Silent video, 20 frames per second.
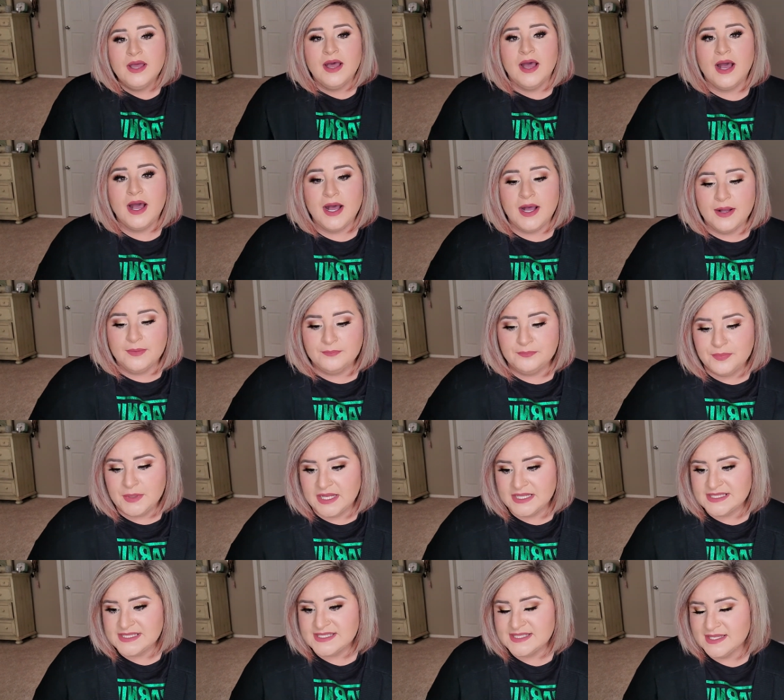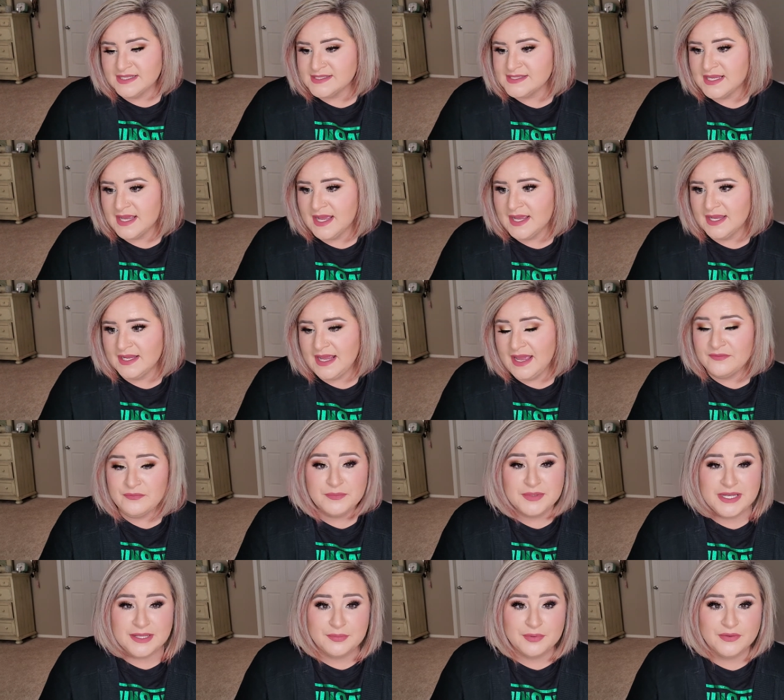Um, but since I haven't
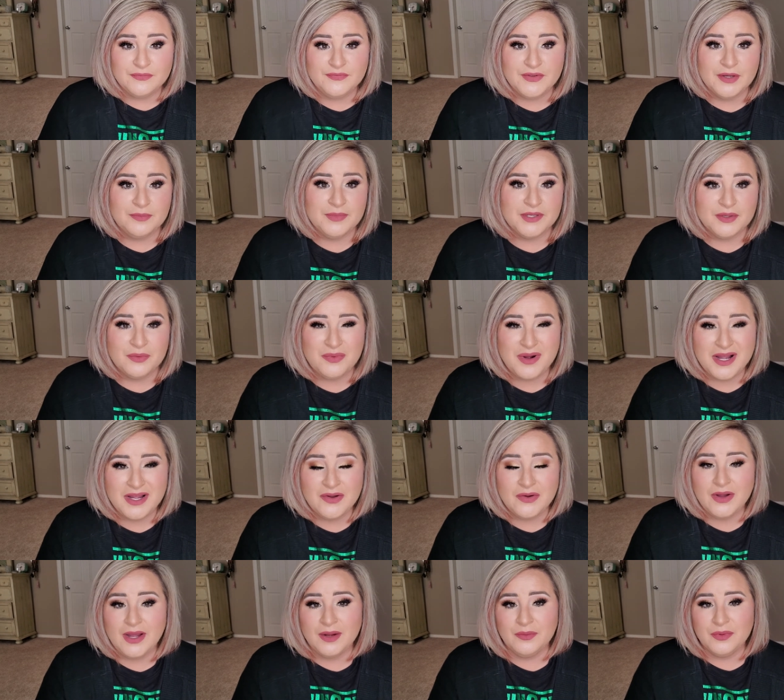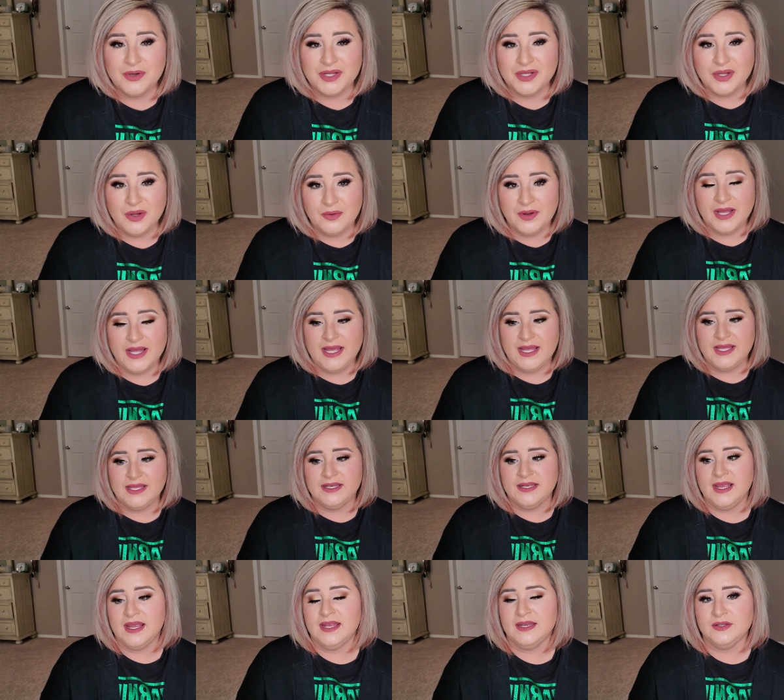been able to film in a while, I want to go
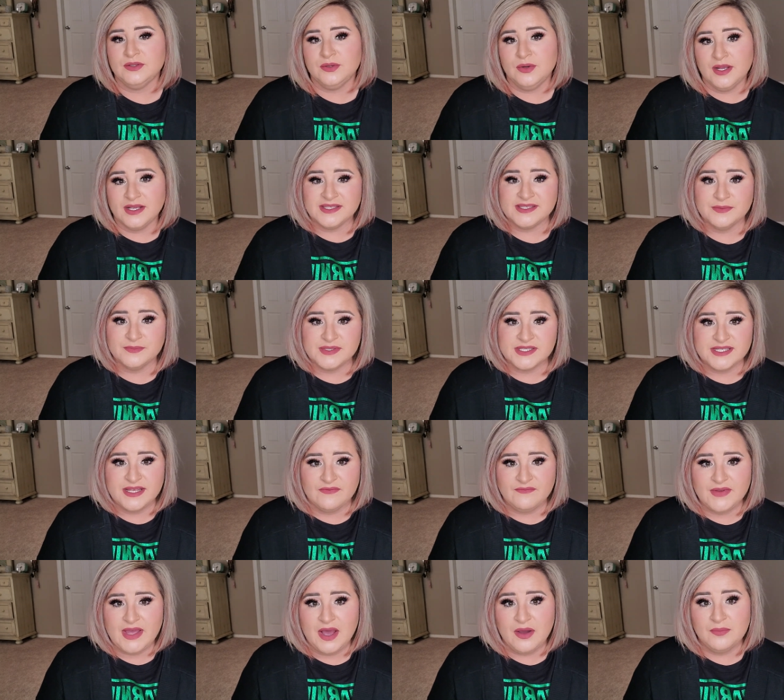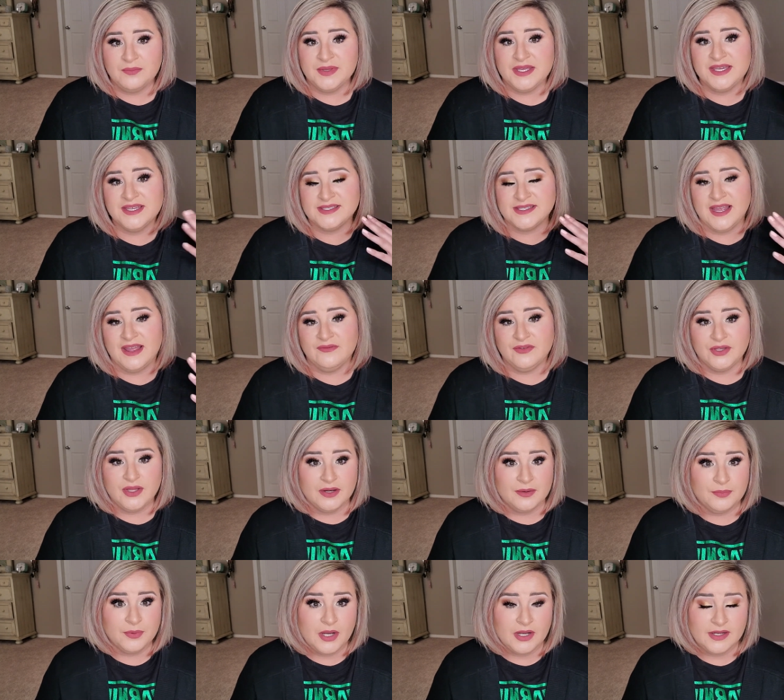ahead and crank some stuff out because I have a lot
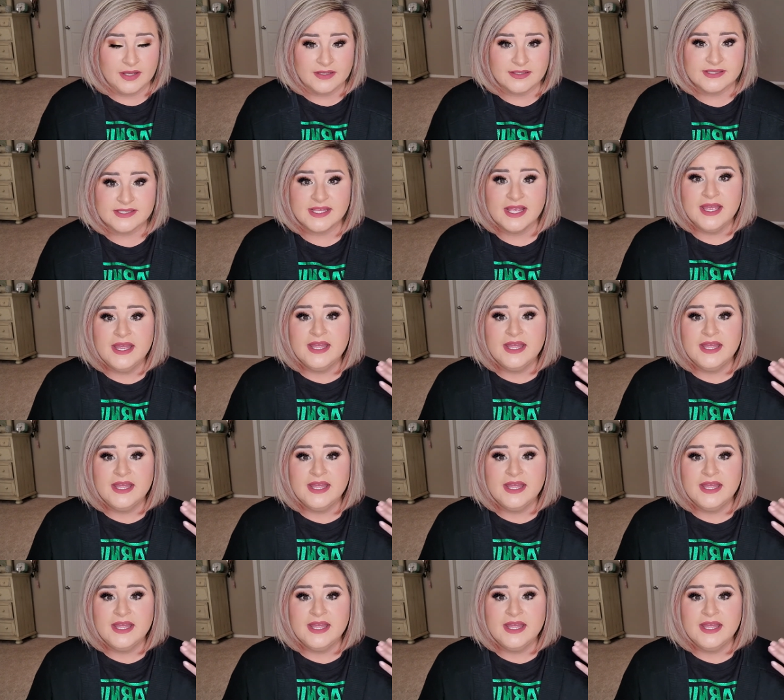of products